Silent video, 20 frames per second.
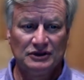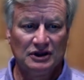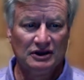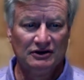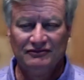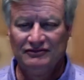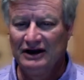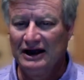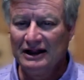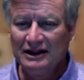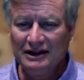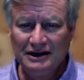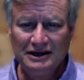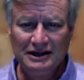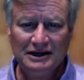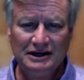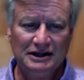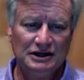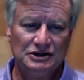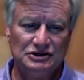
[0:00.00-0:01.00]

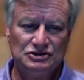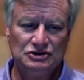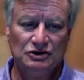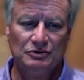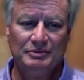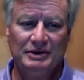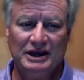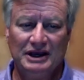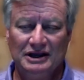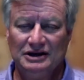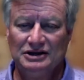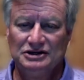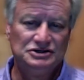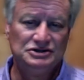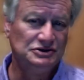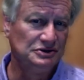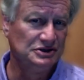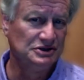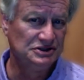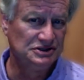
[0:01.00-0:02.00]
Validating a domain, as
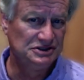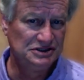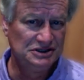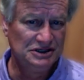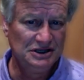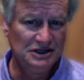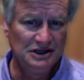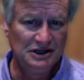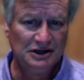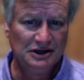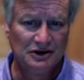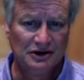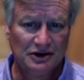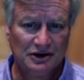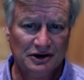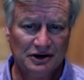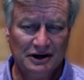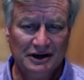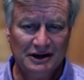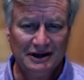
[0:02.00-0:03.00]
you can see
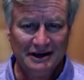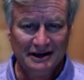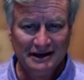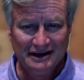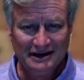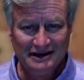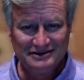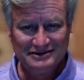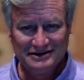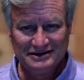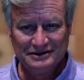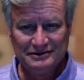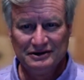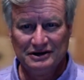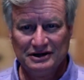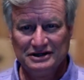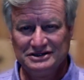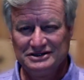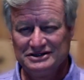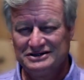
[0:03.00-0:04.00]
here,
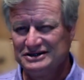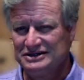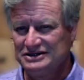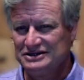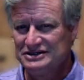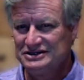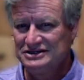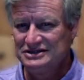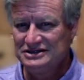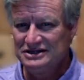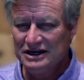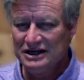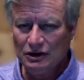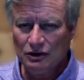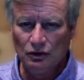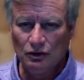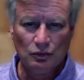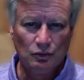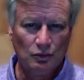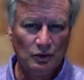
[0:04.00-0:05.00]
it's a
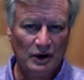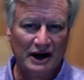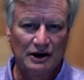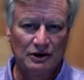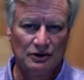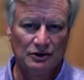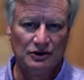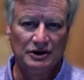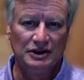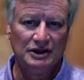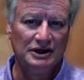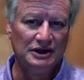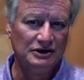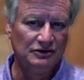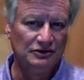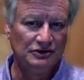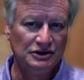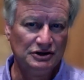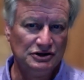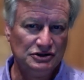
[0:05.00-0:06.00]
single record
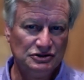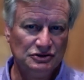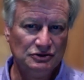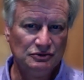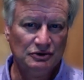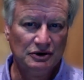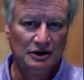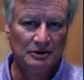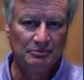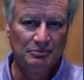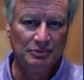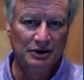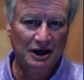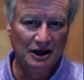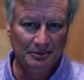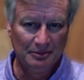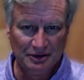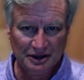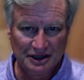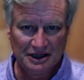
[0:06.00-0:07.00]
entered into a
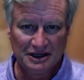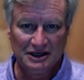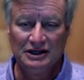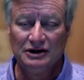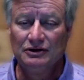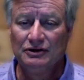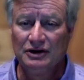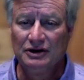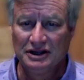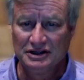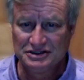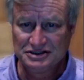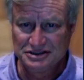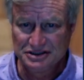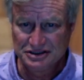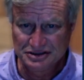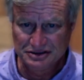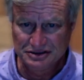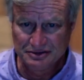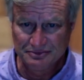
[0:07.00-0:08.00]
public internet
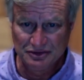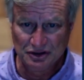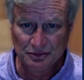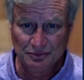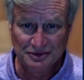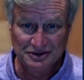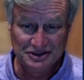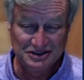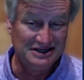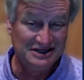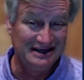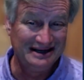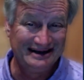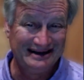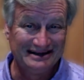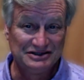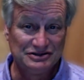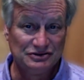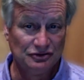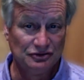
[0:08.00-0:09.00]
system known as
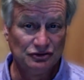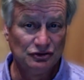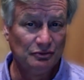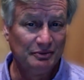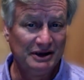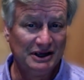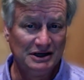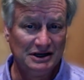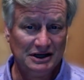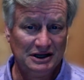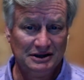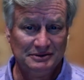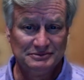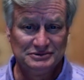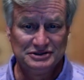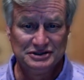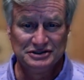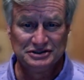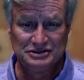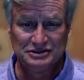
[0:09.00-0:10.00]
DNS, or domain name
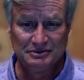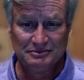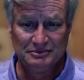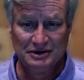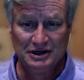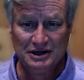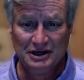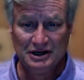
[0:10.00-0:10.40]
system.